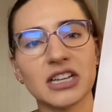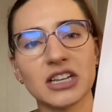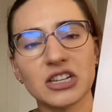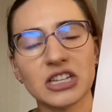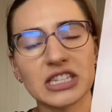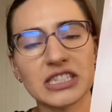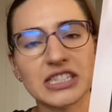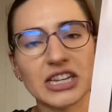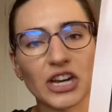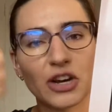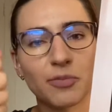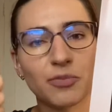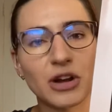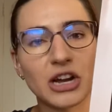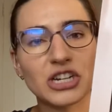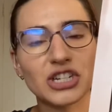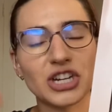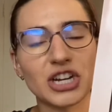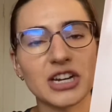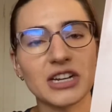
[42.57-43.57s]
stick your
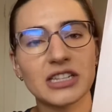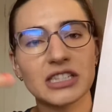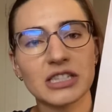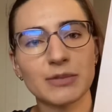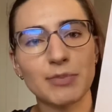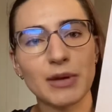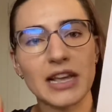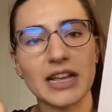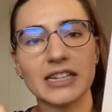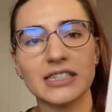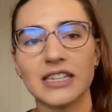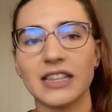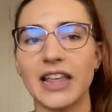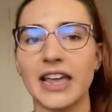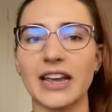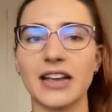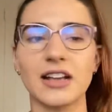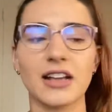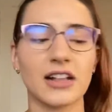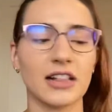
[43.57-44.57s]
brush in, spins, and
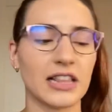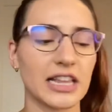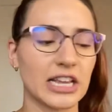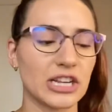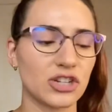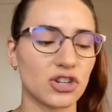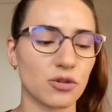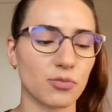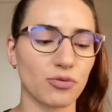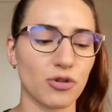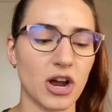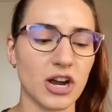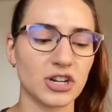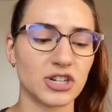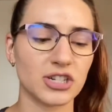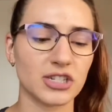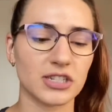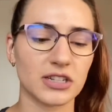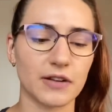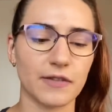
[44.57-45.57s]
like cleans your
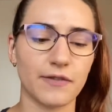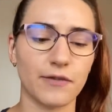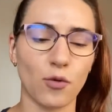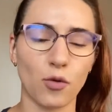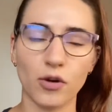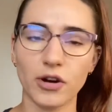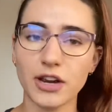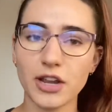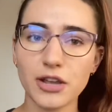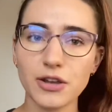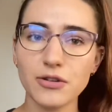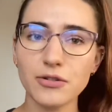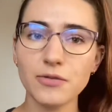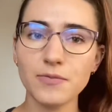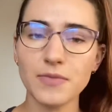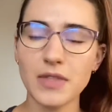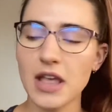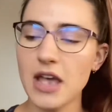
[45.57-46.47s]
brushes for you.